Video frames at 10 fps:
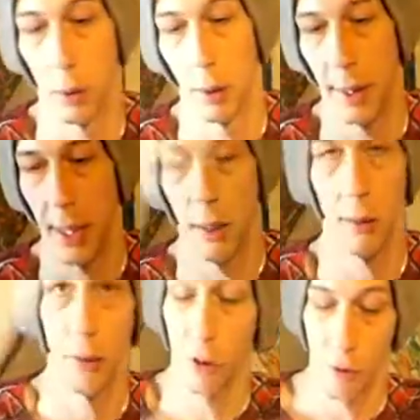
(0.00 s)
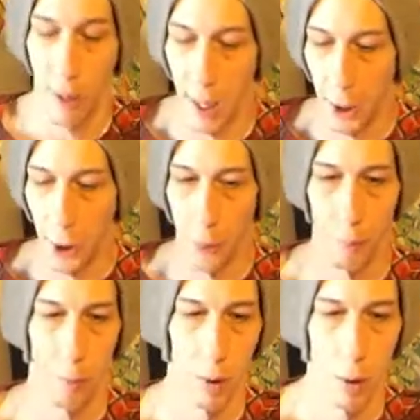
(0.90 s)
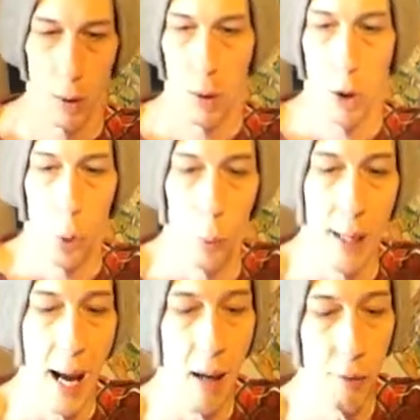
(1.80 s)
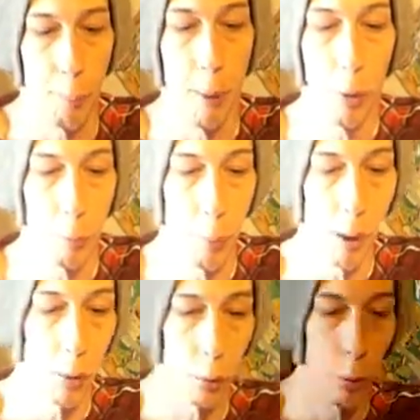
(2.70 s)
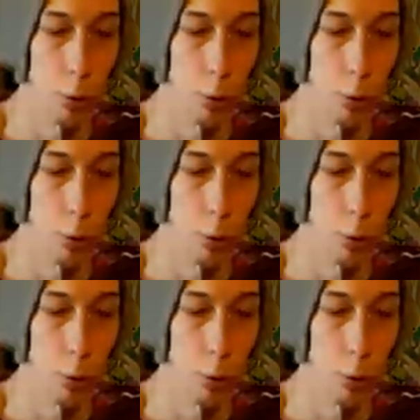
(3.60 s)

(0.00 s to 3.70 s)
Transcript: Again, ditch the hanger. We have belt buckle